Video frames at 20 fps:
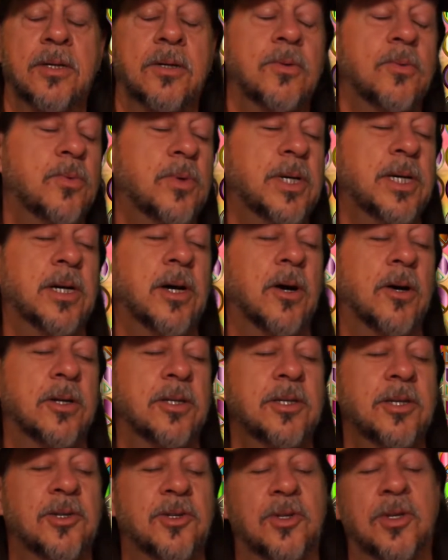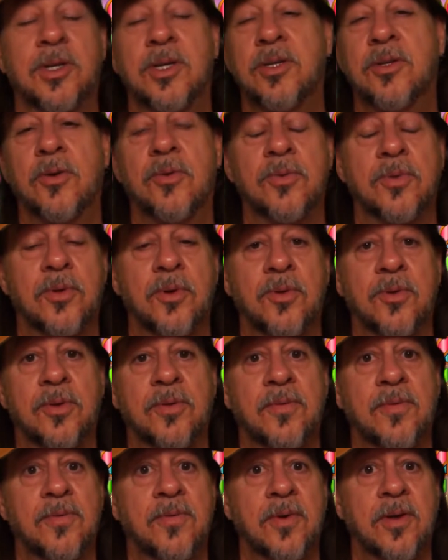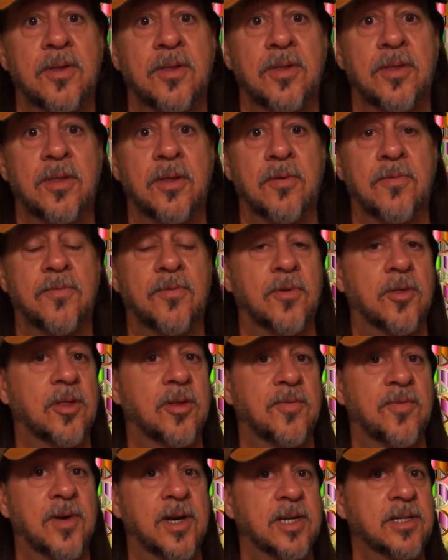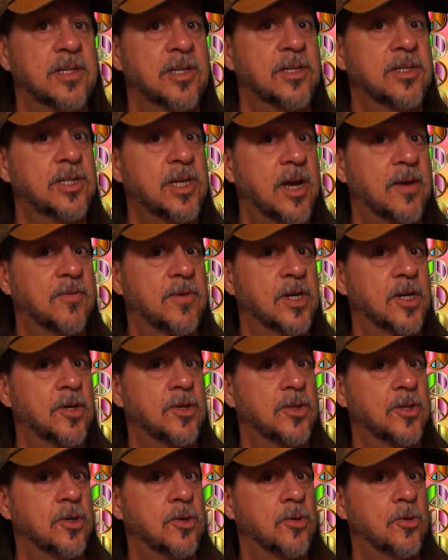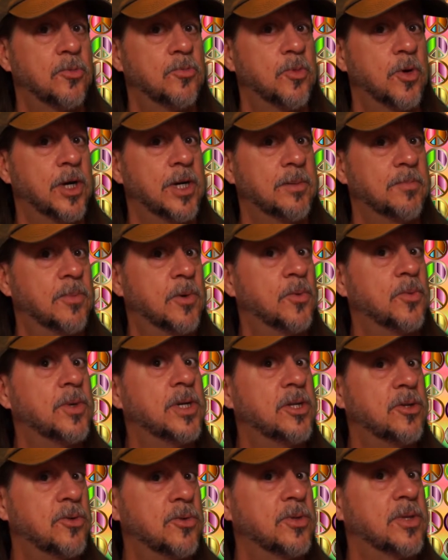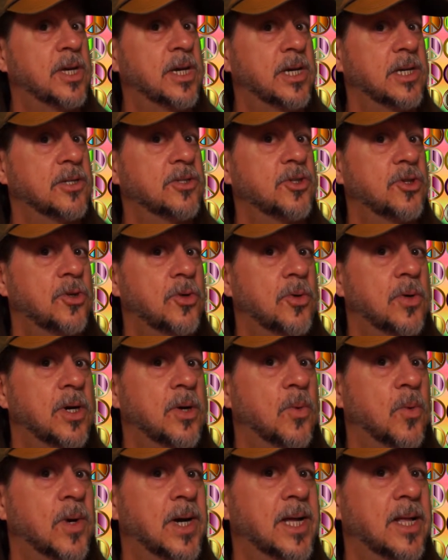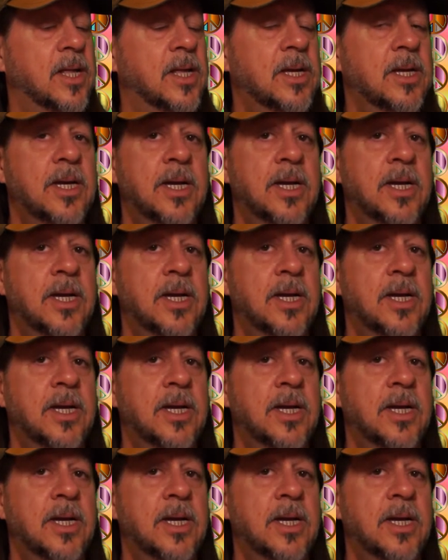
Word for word: We honestly don't know the full effect it's having on the old brain, but we do think it's doing well.